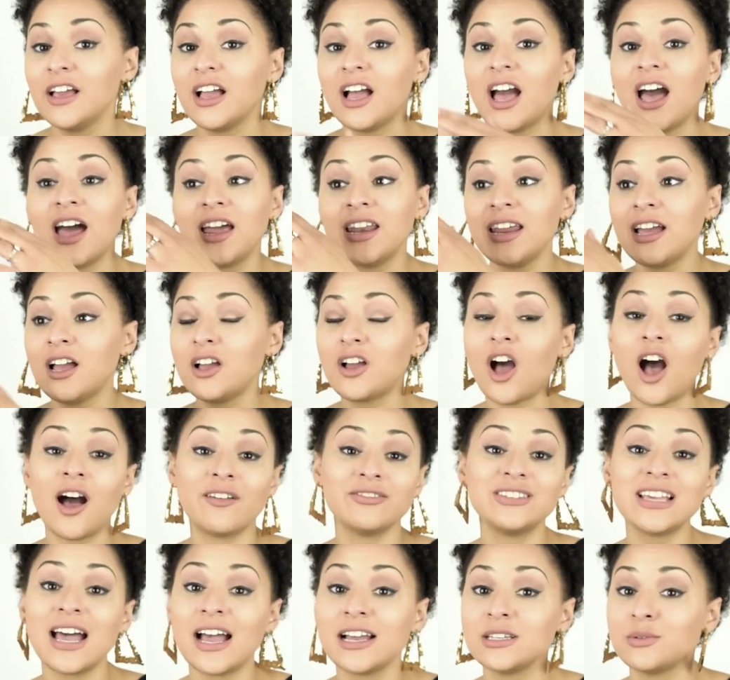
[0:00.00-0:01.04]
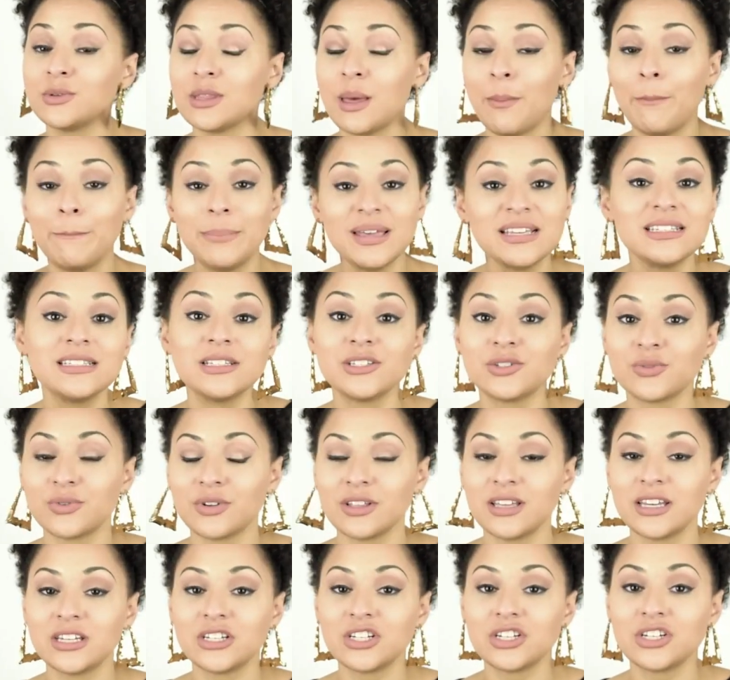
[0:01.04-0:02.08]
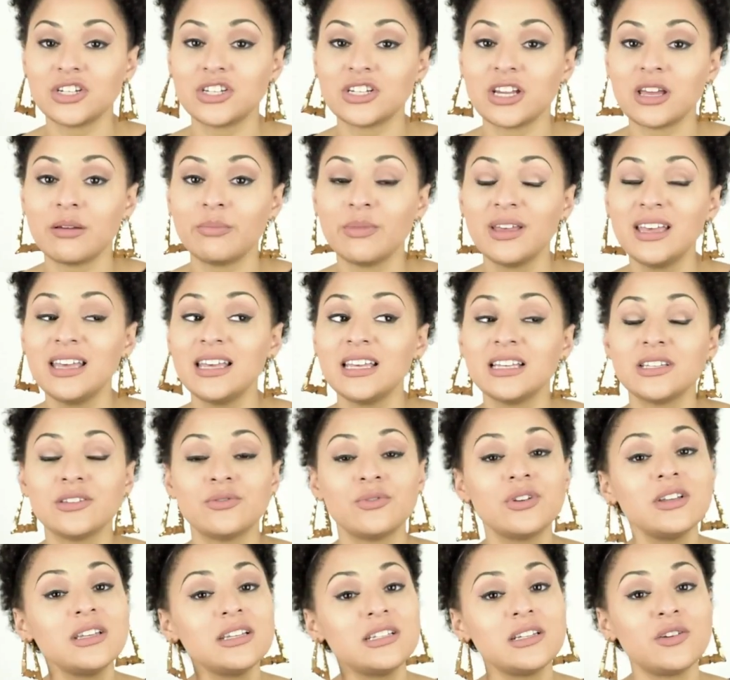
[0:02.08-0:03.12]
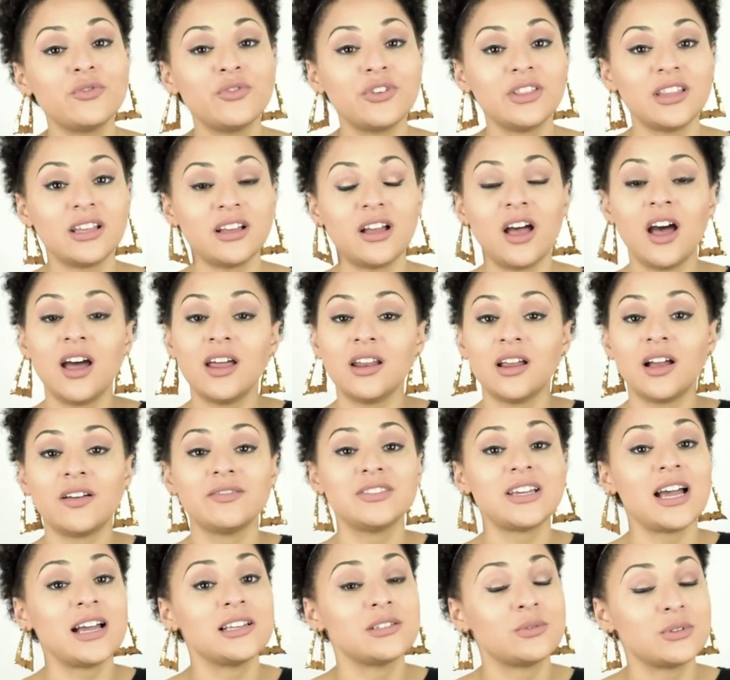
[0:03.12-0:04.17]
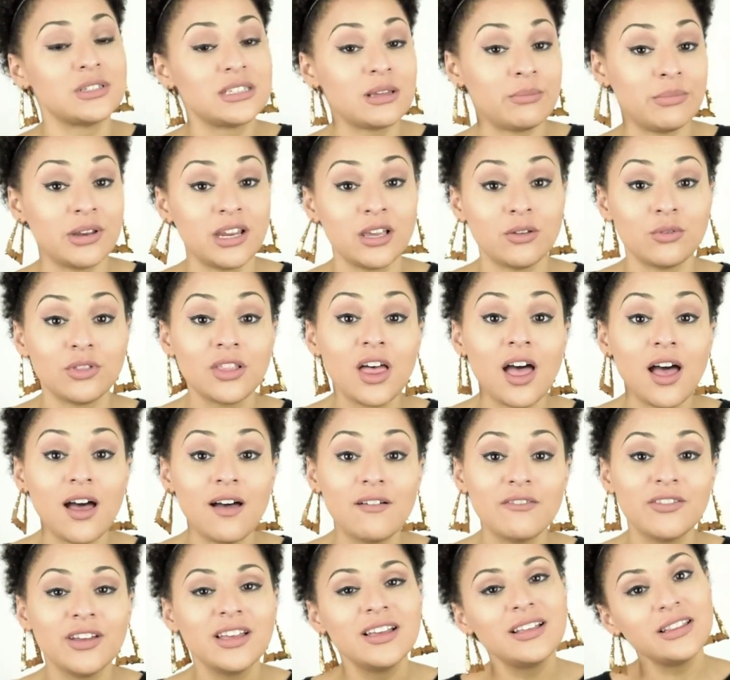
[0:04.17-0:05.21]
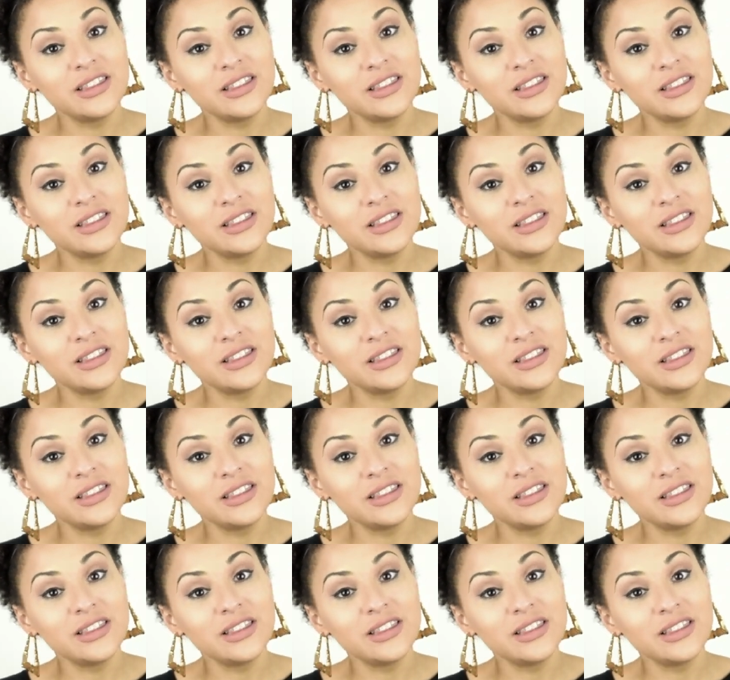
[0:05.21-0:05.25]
Cutting off ties with a business relationship is really different than cutting off ties with somebody you love.